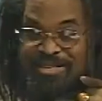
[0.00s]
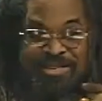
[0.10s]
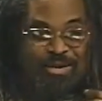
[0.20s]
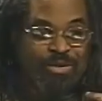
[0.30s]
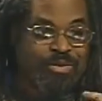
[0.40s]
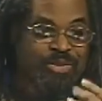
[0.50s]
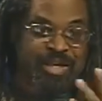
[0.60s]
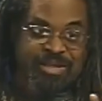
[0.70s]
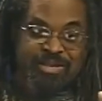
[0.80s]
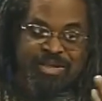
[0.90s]
so
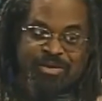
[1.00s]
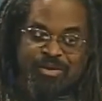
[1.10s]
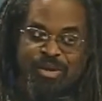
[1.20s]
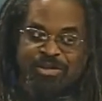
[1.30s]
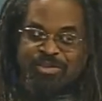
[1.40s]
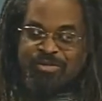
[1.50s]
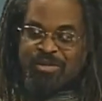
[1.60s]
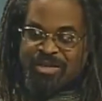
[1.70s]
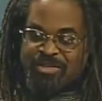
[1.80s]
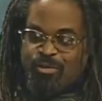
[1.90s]
then the other question
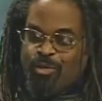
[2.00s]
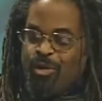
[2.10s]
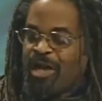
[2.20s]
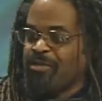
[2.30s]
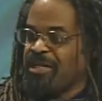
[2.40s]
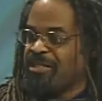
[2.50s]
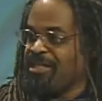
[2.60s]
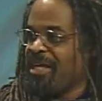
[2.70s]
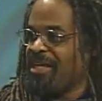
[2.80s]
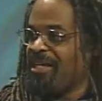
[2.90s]
was, well, why would he
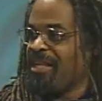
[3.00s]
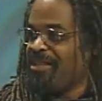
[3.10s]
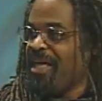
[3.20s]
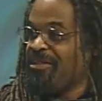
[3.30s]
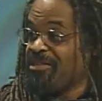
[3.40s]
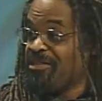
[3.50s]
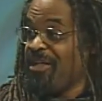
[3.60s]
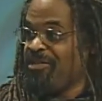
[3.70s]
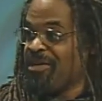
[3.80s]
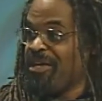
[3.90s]
take an eight thousand
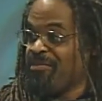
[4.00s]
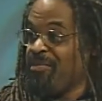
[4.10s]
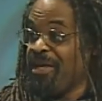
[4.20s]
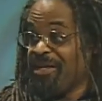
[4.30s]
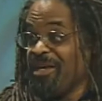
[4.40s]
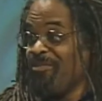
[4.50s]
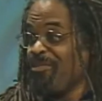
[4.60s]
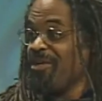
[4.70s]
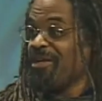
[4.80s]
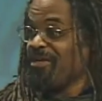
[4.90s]
dollar cut in pay to come
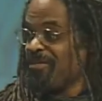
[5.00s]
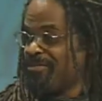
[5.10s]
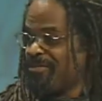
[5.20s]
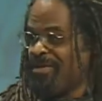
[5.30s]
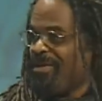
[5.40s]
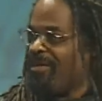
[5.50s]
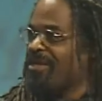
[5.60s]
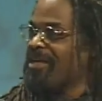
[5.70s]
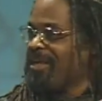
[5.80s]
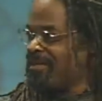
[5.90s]
work here? Well,
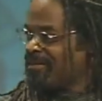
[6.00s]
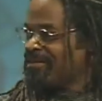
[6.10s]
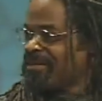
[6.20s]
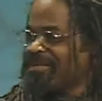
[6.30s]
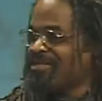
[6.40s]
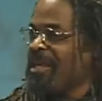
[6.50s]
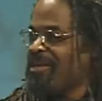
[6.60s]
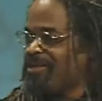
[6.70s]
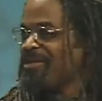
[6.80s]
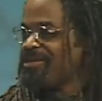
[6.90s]
again, it's not
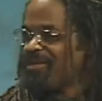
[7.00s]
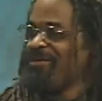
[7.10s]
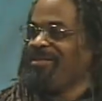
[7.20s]
your concern.